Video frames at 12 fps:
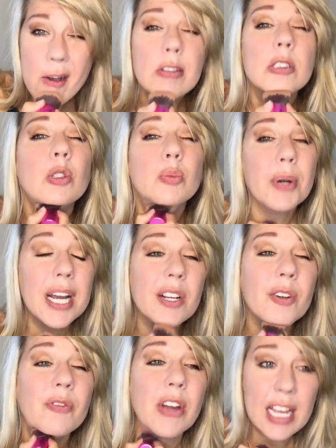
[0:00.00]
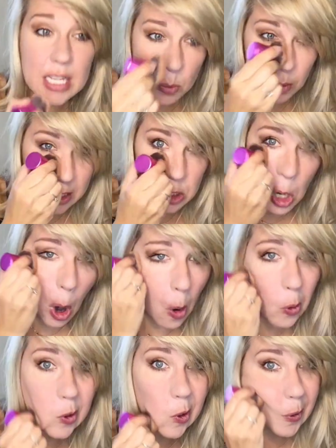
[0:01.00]
spray your face with a
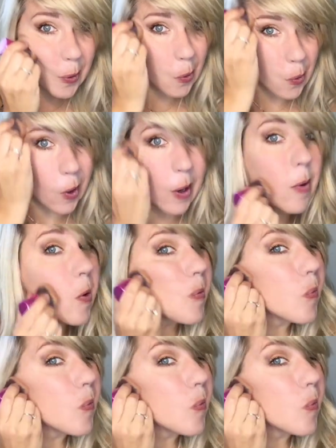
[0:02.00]
toner or